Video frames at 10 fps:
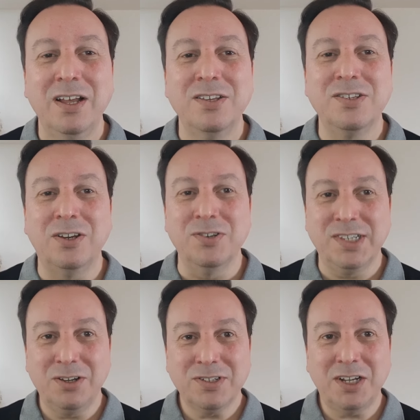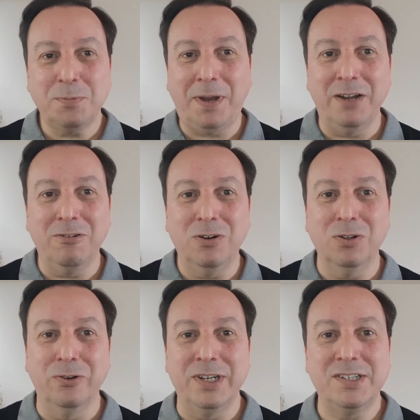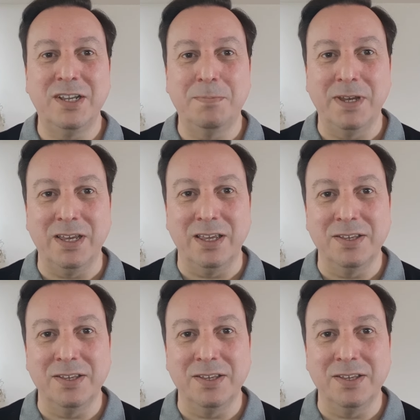So single touch payroll, or STP,